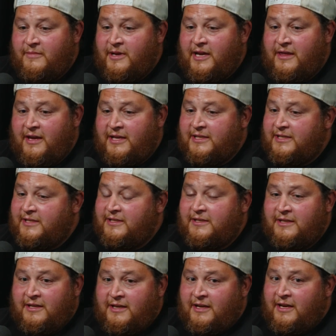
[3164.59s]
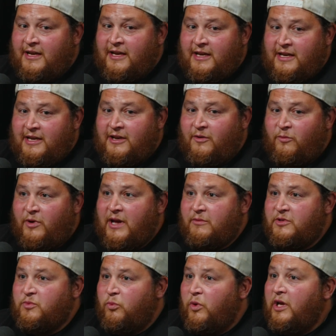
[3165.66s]
that's, you know, what I
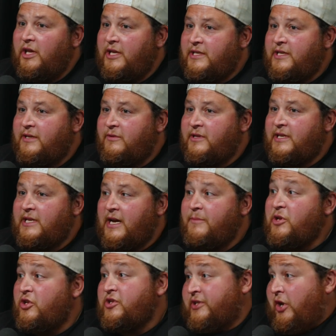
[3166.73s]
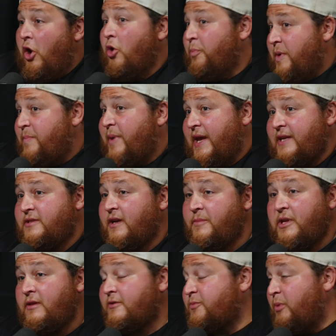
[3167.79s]
was willing to do at the time. And you just hope it pays. I
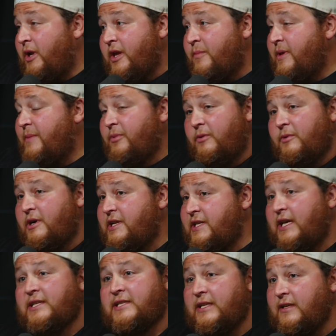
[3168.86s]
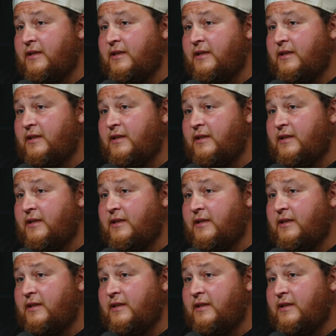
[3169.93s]
mean, there's plenty of people where it doesn't.